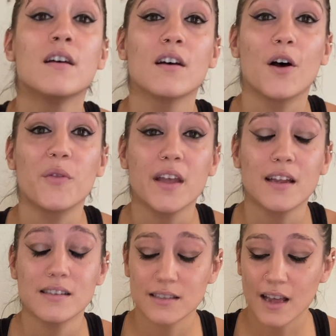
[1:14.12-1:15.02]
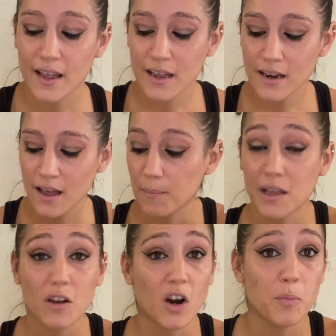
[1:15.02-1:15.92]
on the inside
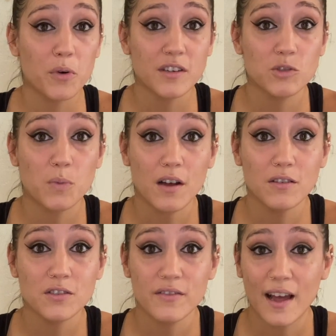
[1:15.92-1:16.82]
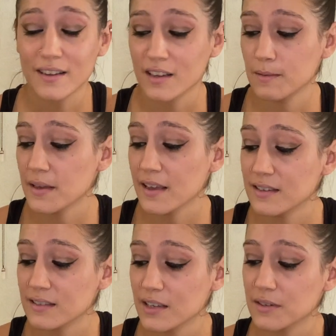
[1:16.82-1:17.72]
in cardboard as well, so that could be
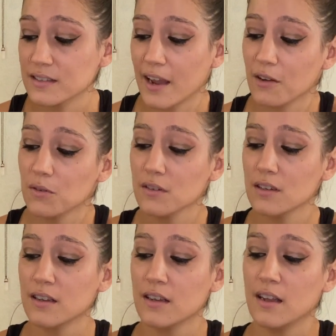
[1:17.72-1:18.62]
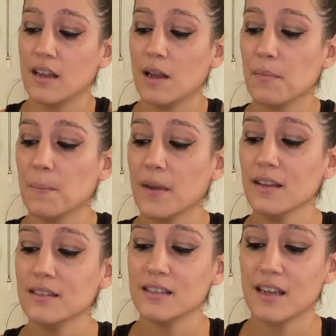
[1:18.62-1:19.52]
easily recycled. And I'm
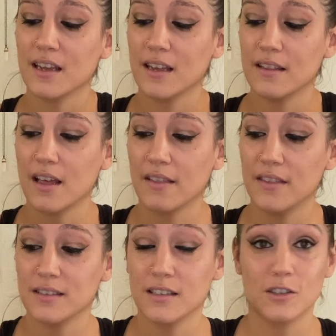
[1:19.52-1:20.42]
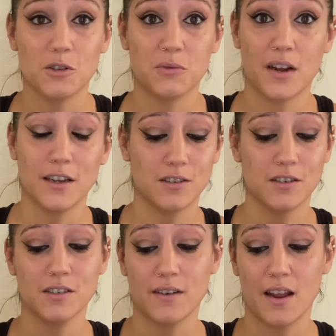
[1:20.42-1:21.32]
guessing that this is the
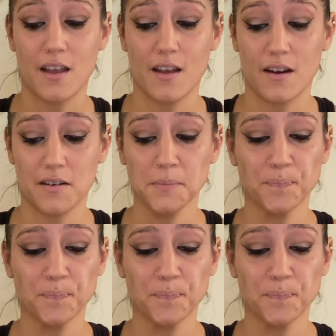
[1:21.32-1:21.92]
razor right here.